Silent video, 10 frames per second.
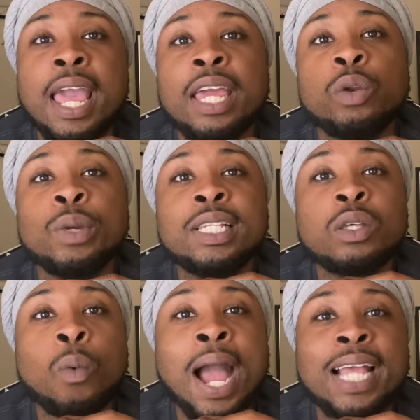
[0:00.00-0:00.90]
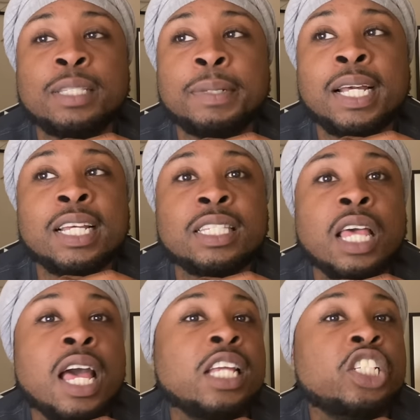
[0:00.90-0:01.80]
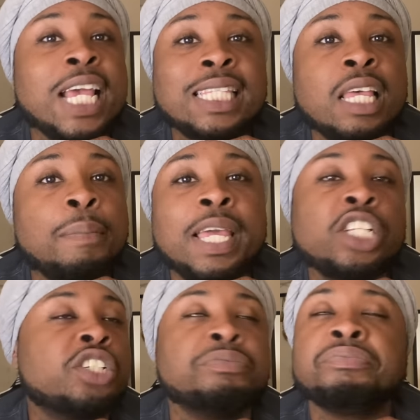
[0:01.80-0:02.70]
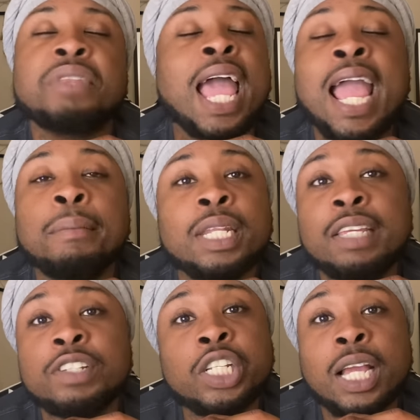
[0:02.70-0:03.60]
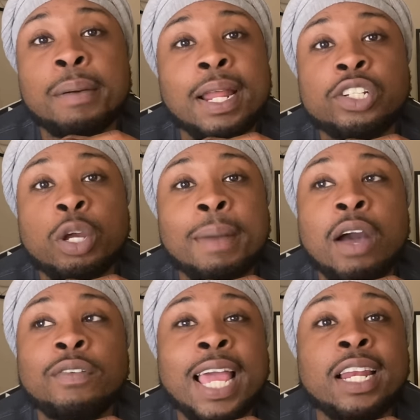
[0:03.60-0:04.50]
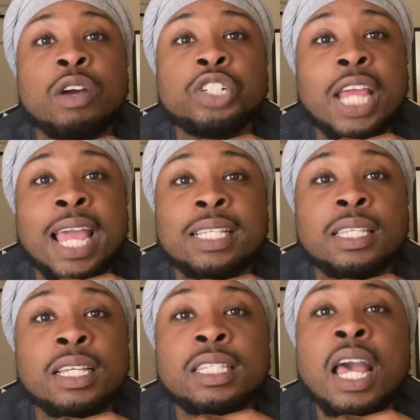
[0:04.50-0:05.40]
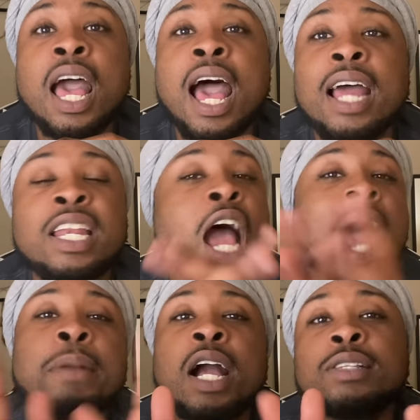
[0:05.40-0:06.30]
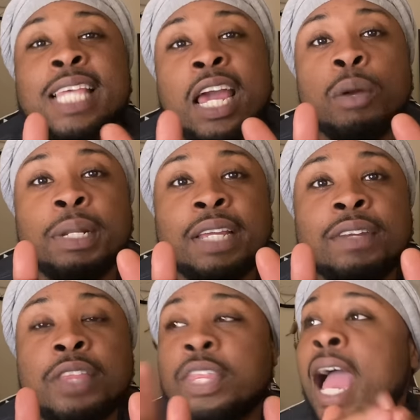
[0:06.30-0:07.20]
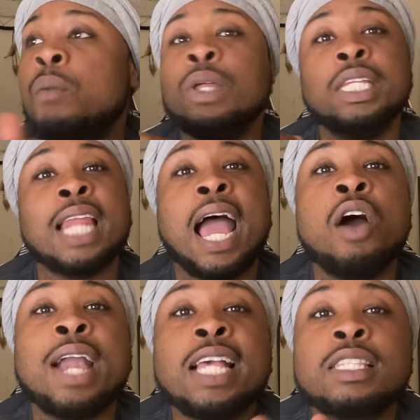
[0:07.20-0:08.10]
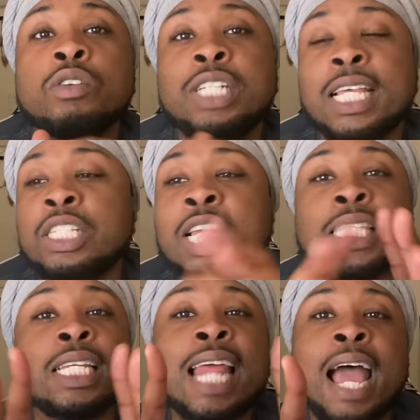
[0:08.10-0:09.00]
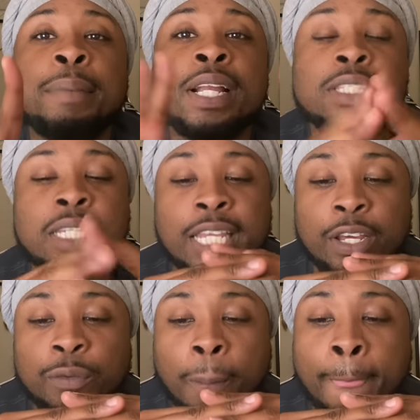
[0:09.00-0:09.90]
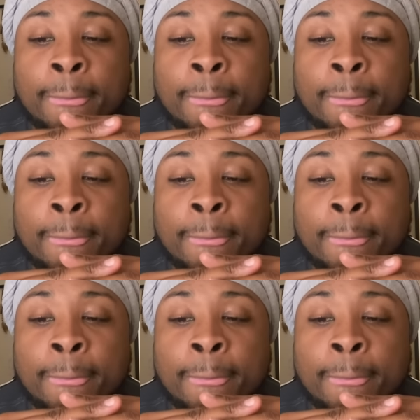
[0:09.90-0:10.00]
And the reason why is because Jessica, bitch, I ain't believing shit coming out your mouth. Like, no shade, sis. No, I'm not gonna say I don't believe nothing. I'm really not. Okay, so Jessica Dime, here's the deal.